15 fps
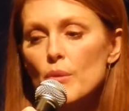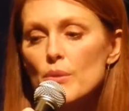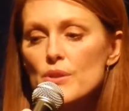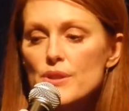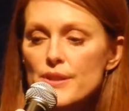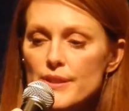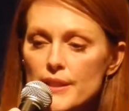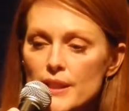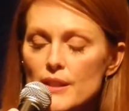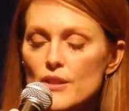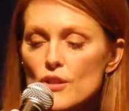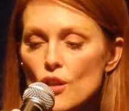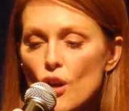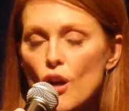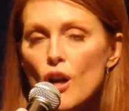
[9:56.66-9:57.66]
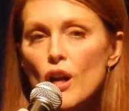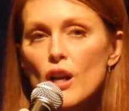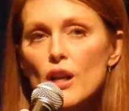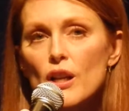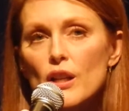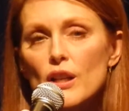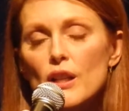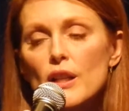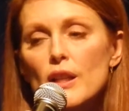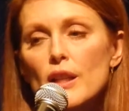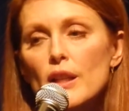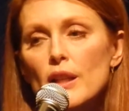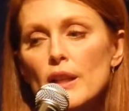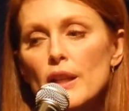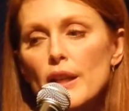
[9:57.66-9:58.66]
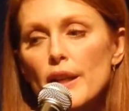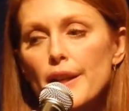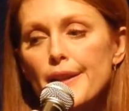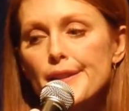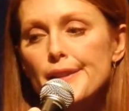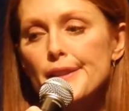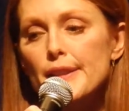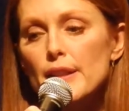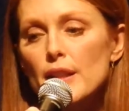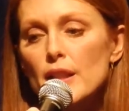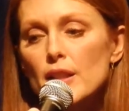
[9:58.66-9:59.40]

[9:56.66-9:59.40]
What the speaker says: I would just sit and talk and